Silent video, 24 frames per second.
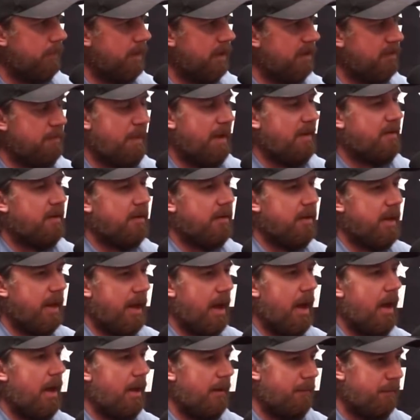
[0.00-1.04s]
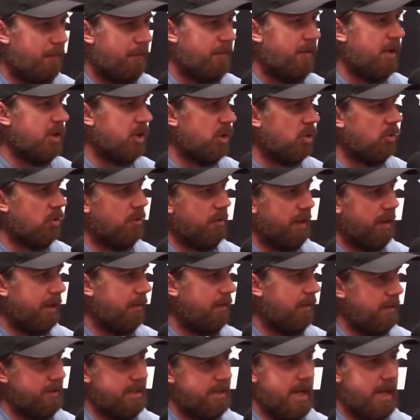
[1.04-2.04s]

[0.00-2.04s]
it's basically official, like the